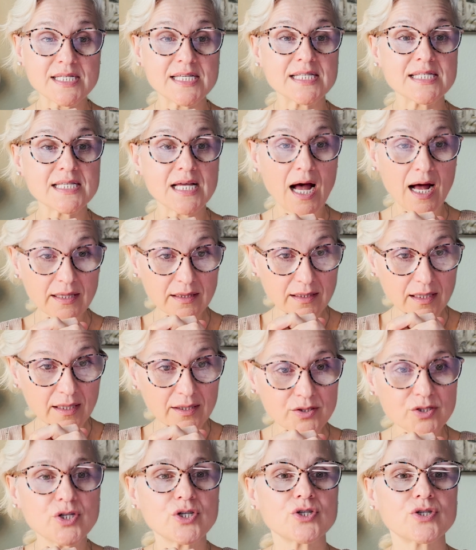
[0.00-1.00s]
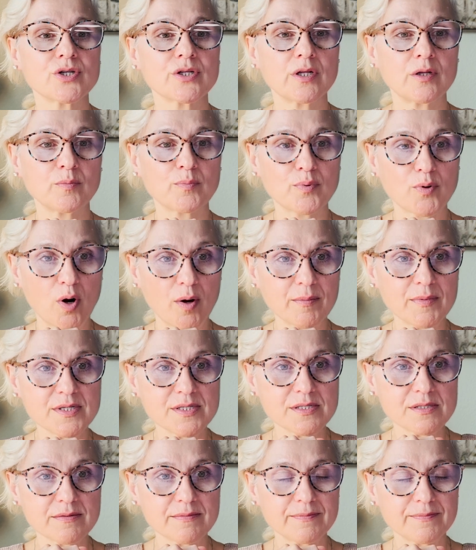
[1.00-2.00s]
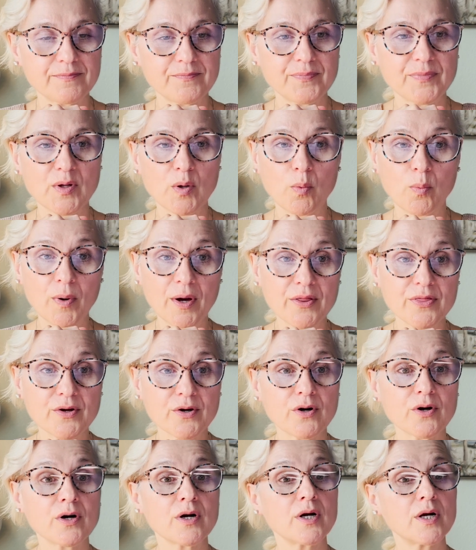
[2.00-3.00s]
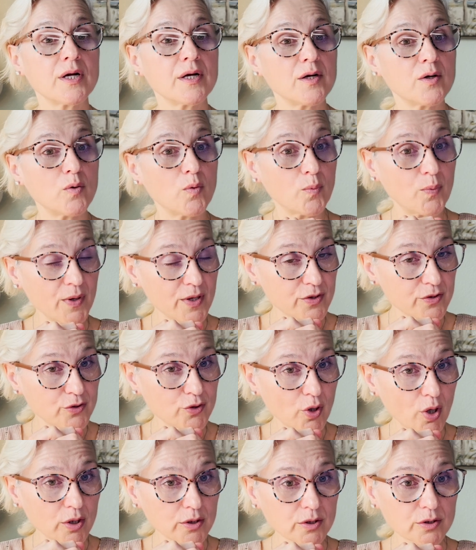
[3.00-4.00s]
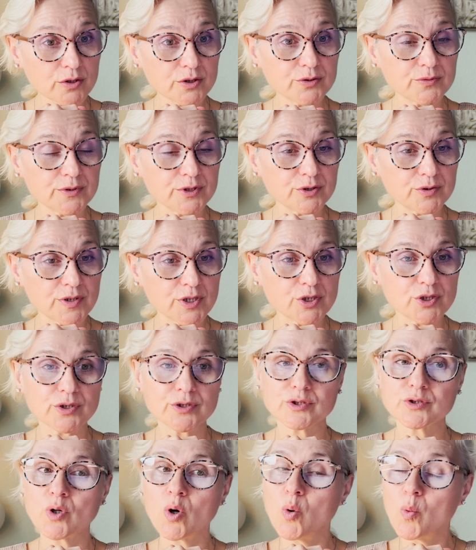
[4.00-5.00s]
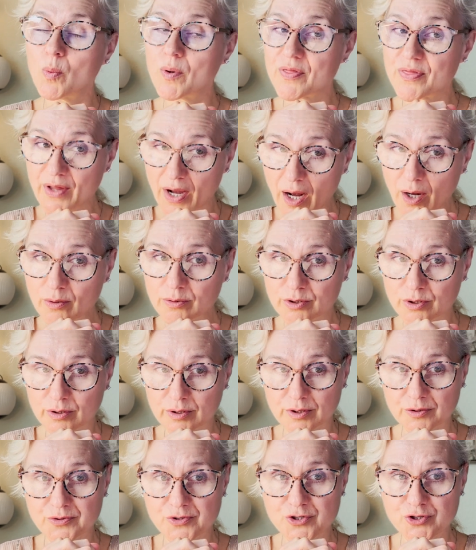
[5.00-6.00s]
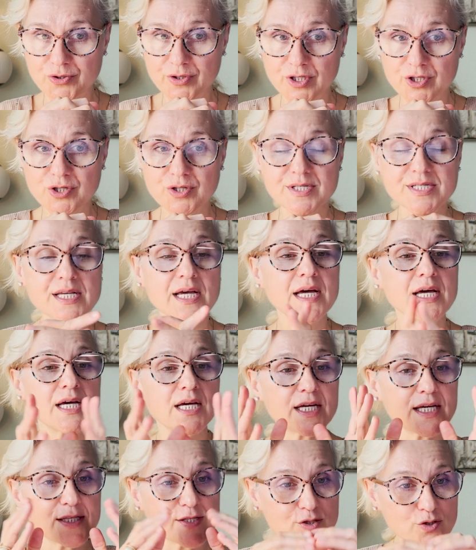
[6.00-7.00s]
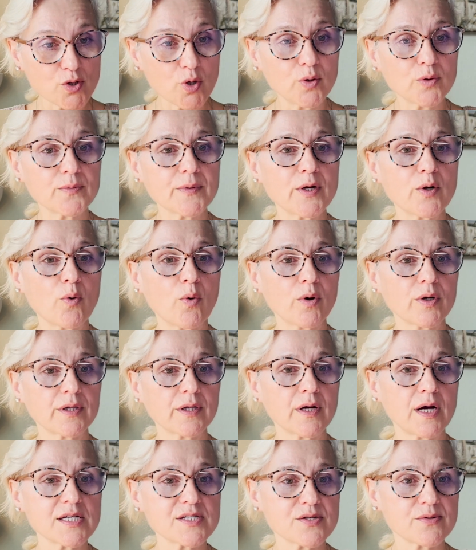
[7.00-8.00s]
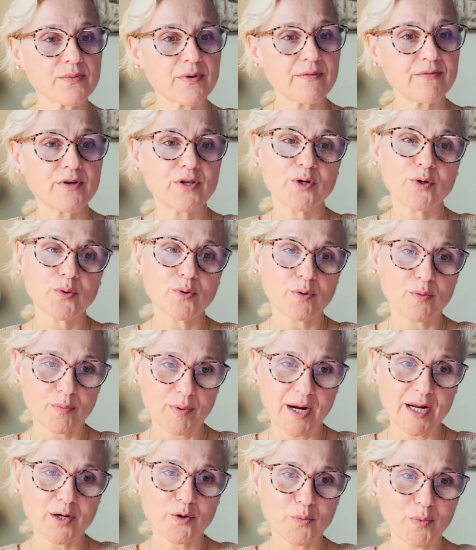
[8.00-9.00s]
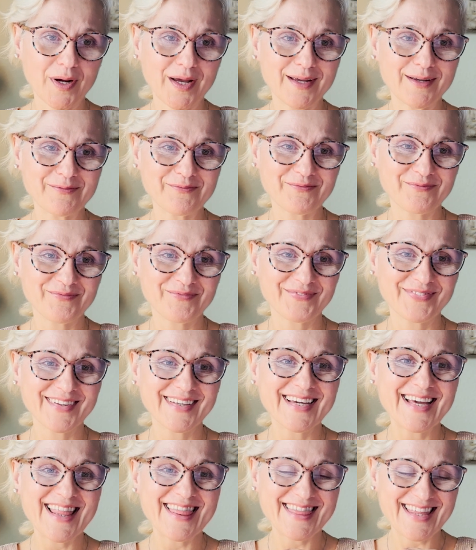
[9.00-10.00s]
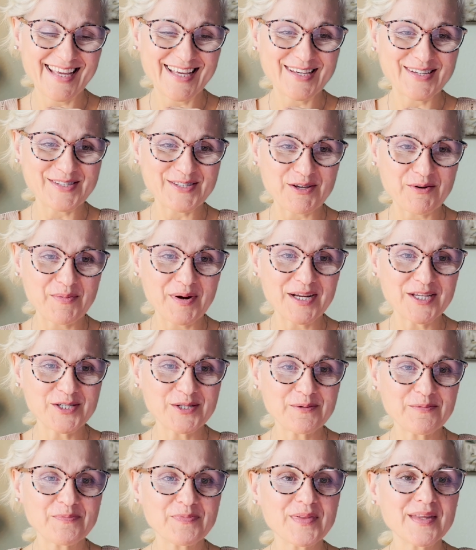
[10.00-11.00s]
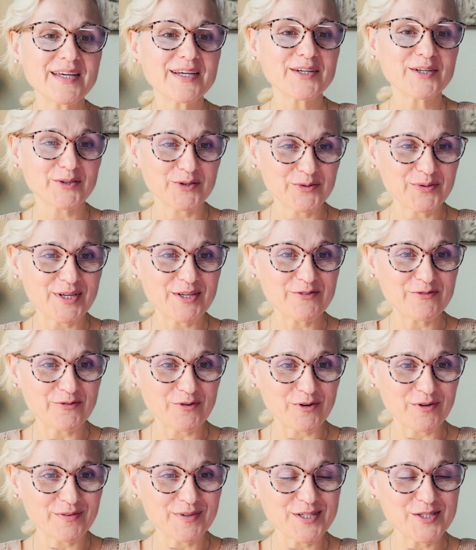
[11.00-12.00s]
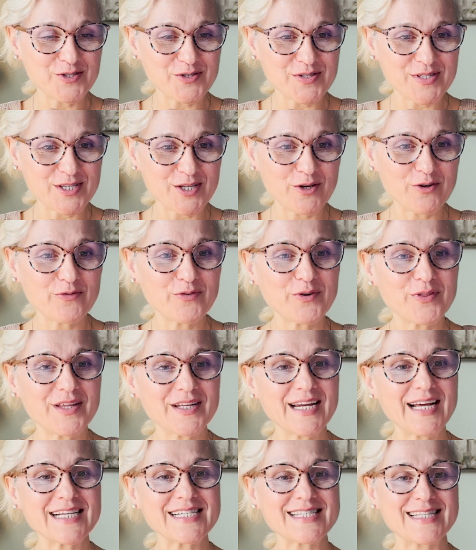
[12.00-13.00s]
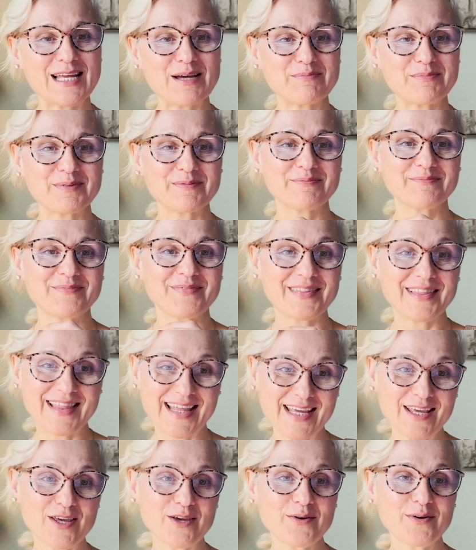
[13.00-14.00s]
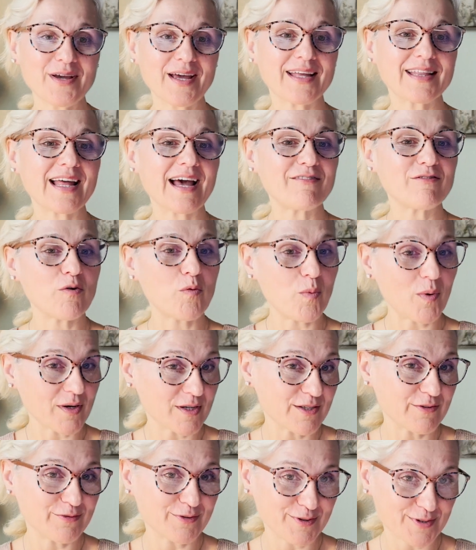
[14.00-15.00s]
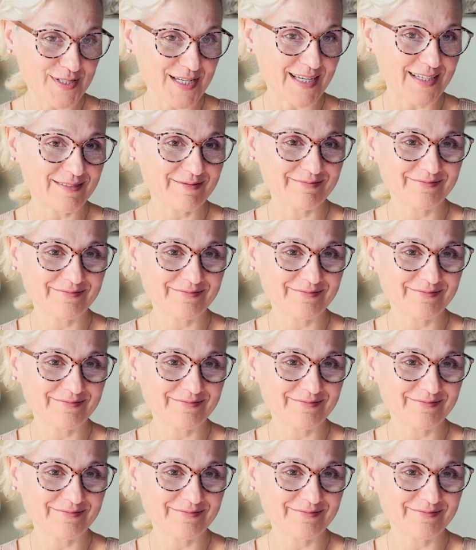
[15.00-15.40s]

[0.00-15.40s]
it's unconditional promise, whether with donors restrictions or without donor restrictions, it's all recorded as a revenue right away. Thank you so much. Looking forward to see you for the next snap. Thank you and have a wonderful day.